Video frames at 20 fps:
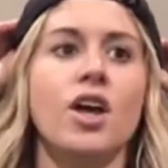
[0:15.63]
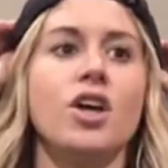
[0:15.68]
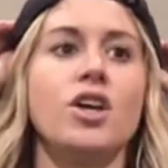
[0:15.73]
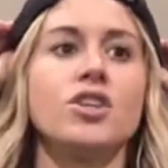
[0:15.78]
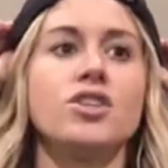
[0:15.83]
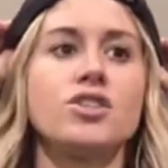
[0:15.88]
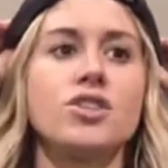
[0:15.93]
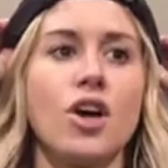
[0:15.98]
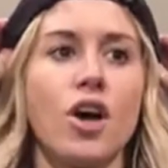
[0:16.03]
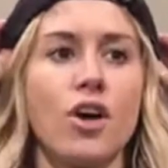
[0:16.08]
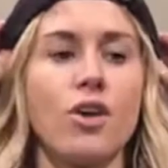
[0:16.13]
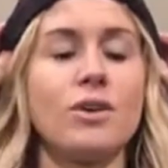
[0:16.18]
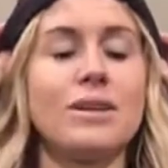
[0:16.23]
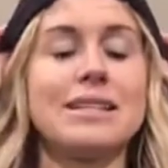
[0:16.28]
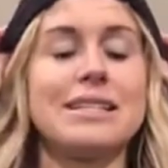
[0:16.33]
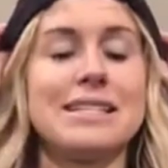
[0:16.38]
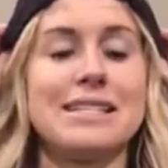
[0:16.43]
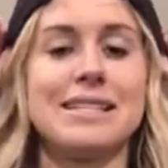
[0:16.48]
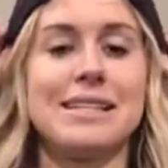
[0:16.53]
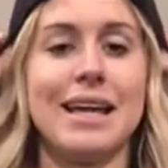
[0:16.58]
So
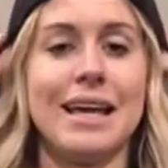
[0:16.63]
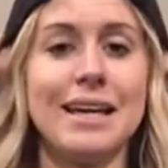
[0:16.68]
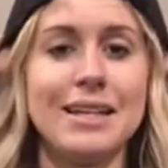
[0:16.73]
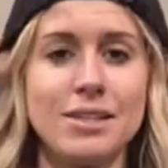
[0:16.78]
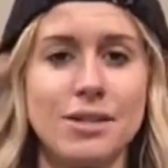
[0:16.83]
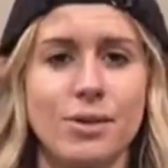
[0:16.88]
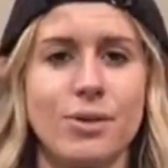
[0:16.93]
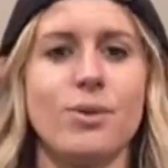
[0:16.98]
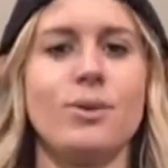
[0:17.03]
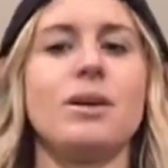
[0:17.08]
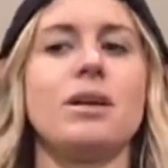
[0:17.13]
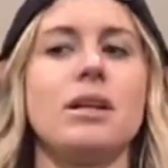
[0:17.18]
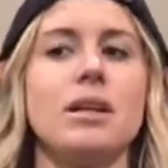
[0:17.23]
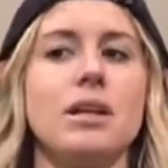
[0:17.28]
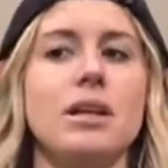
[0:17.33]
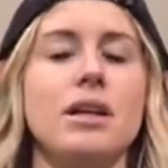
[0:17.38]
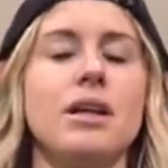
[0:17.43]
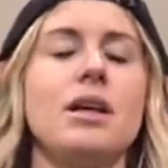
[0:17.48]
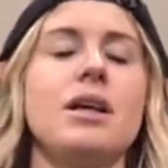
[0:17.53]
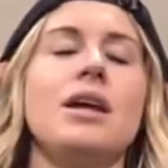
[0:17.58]
stay tuned,
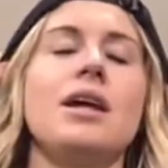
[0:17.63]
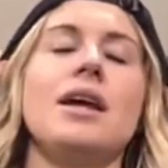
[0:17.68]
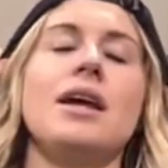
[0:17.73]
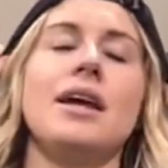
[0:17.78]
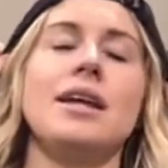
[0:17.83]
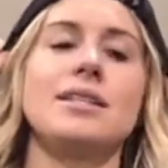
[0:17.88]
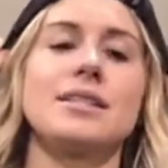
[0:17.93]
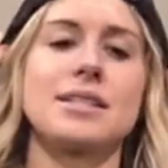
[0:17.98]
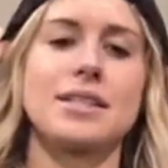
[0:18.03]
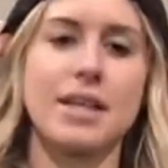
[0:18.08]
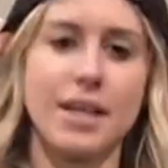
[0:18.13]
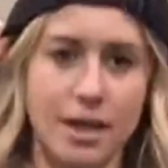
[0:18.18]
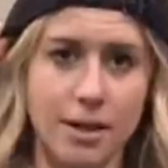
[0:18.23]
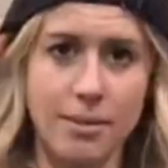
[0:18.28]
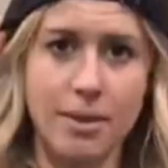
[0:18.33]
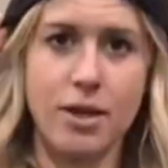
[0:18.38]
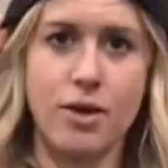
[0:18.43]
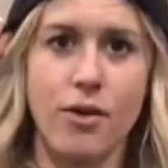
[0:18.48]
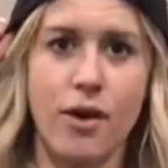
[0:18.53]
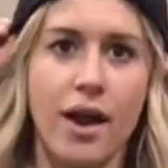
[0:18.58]
it's gonna
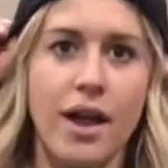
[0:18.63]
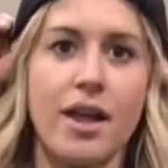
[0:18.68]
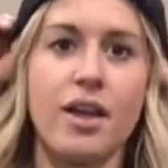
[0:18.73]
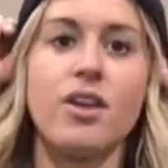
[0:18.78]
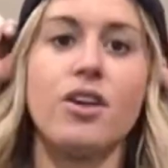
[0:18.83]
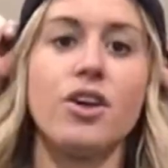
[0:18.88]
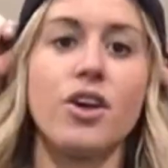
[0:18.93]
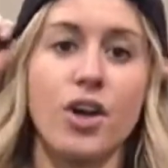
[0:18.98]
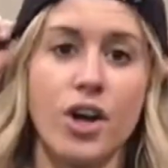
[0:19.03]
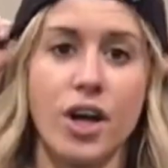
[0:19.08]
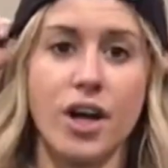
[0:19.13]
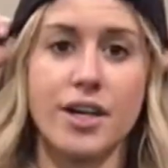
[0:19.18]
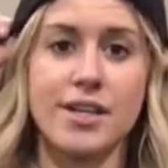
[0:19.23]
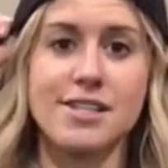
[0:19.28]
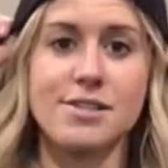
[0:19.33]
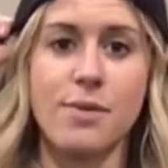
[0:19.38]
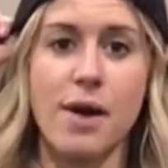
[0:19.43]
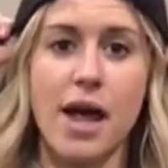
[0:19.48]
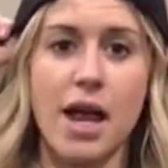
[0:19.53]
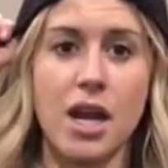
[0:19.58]
be great, you're gonna
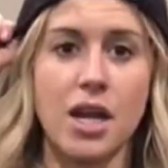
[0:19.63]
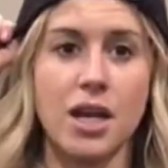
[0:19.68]
sweat.